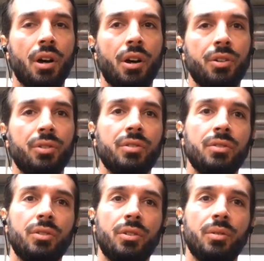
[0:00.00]

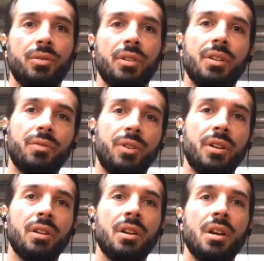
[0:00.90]
you're
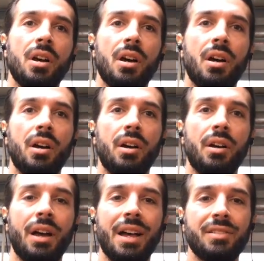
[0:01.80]
delivering
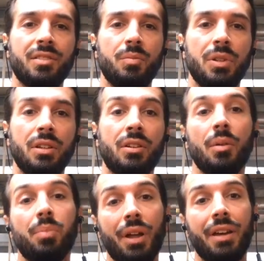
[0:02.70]
has to be
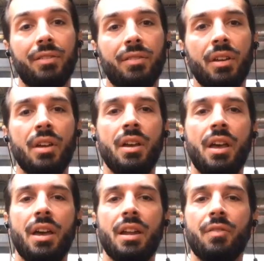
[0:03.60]
compliant.
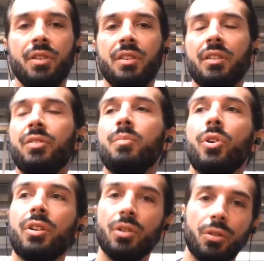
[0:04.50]
And every digital
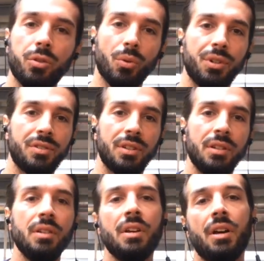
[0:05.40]
market authority
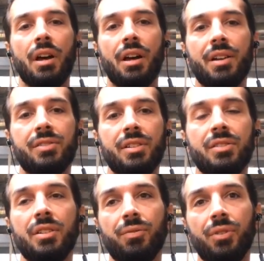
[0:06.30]
has his
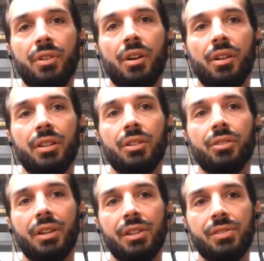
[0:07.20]
different legal
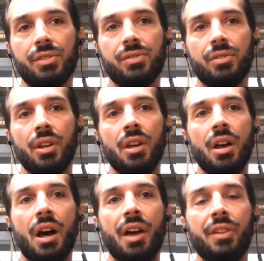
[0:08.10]
cases.
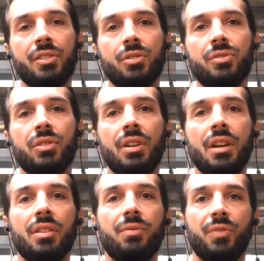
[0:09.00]
I think so today
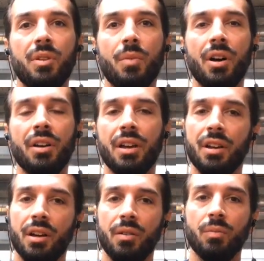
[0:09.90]
the
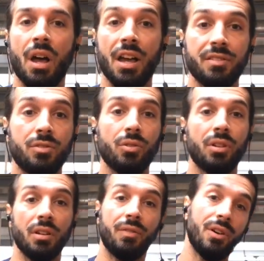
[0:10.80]
FINMA has
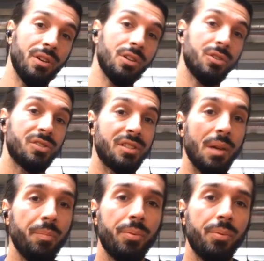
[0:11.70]
taken a very good step